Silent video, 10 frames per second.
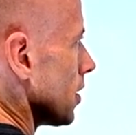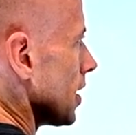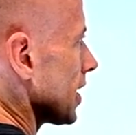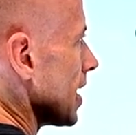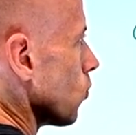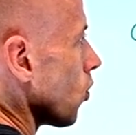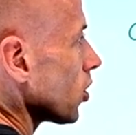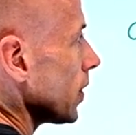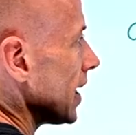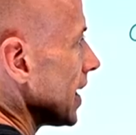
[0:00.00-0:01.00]
And again, what
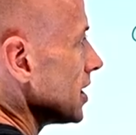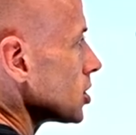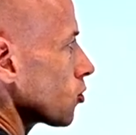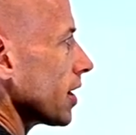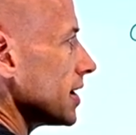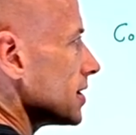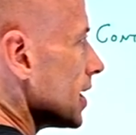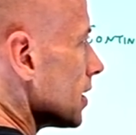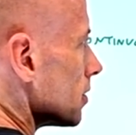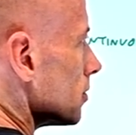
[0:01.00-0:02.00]
are we
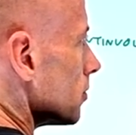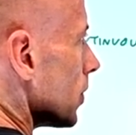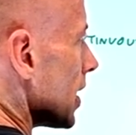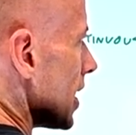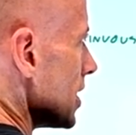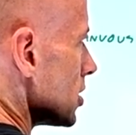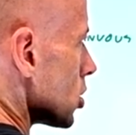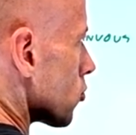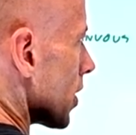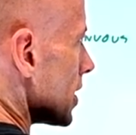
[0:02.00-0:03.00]
integrating? we're
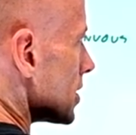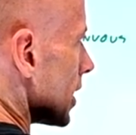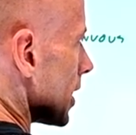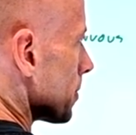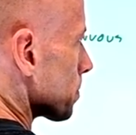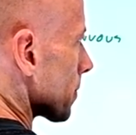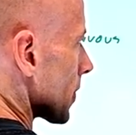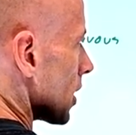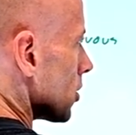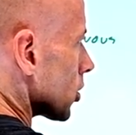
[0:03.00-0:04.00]
integrating
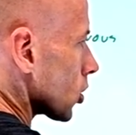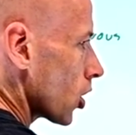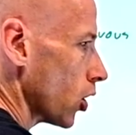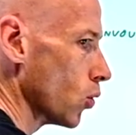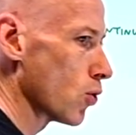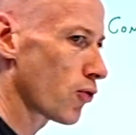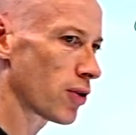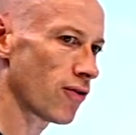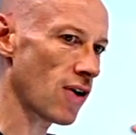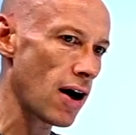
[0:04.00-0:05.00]
the code
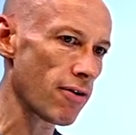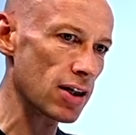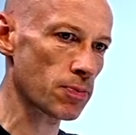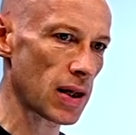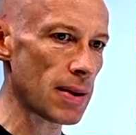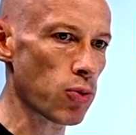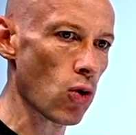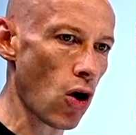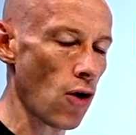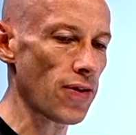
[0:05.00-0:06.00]
from the various
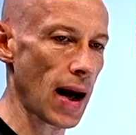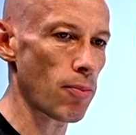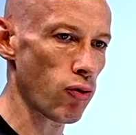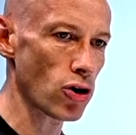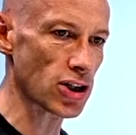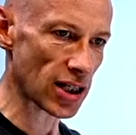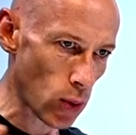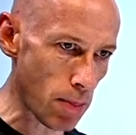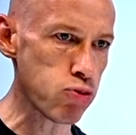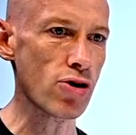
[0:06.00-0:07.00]
people on that project.
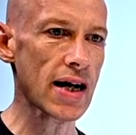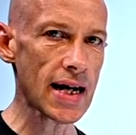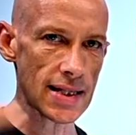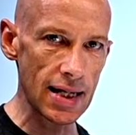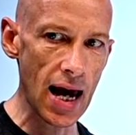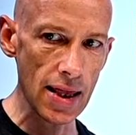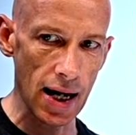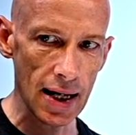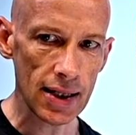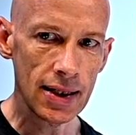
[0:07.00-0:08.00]
We're bringing it
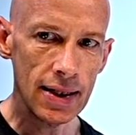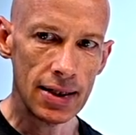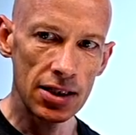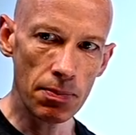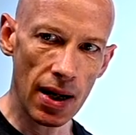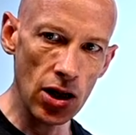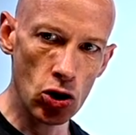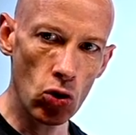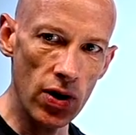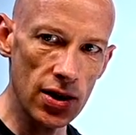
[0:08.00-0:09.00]
together to make
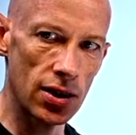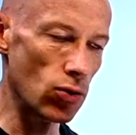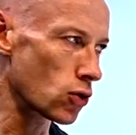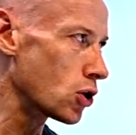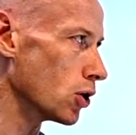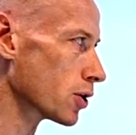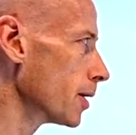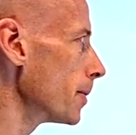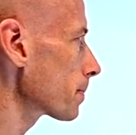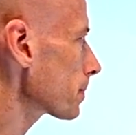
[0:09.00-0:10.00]
sure it's still good.